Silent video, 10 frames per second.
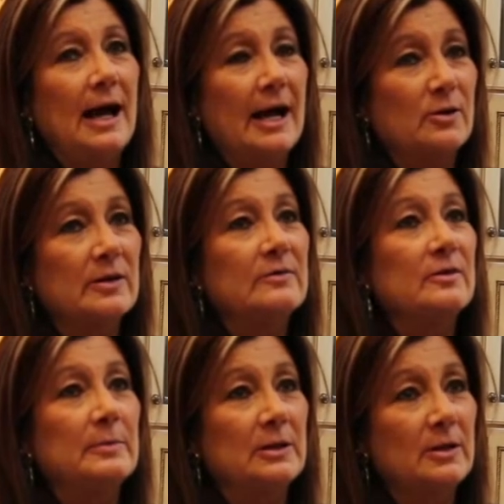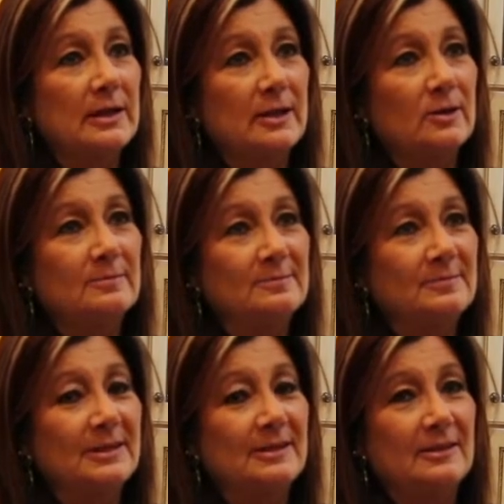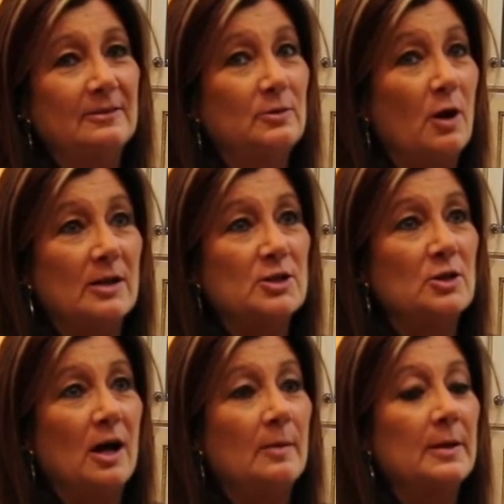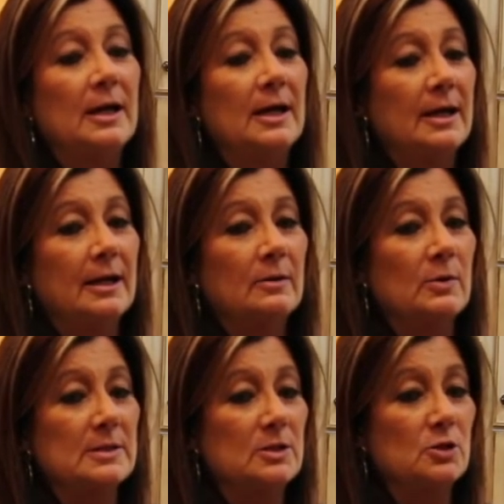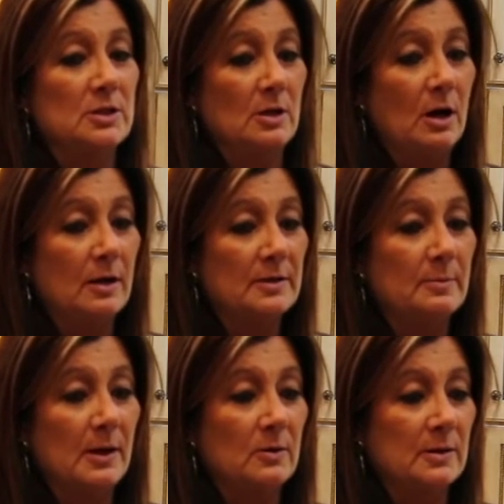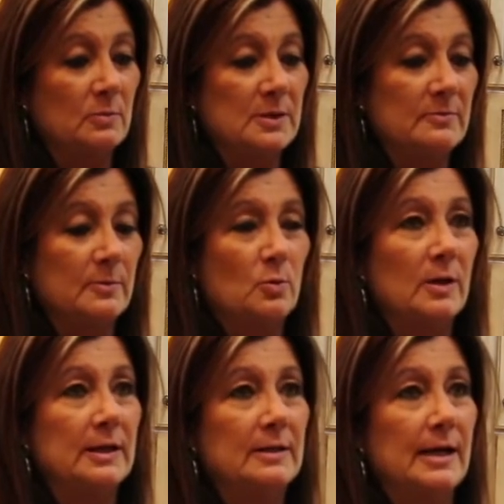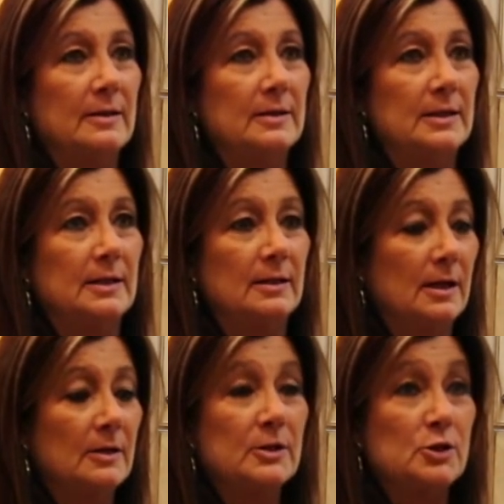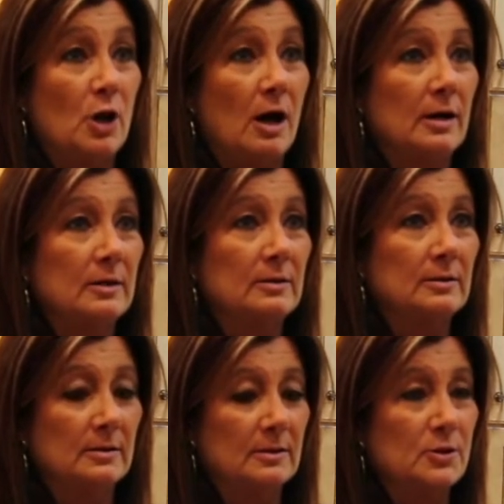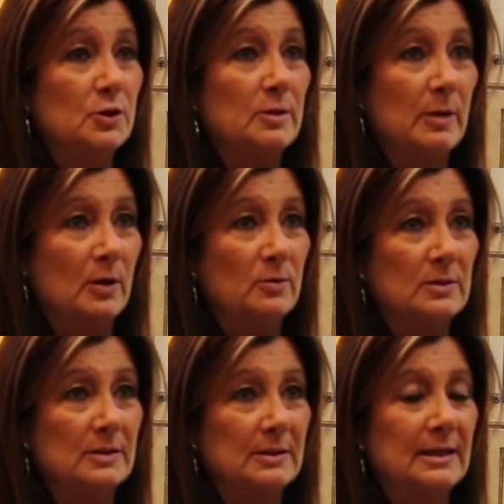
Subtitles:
I grinned from ear to ear, nonstop, and it wasn't just on the boat. It was from walking down the dock to the boat.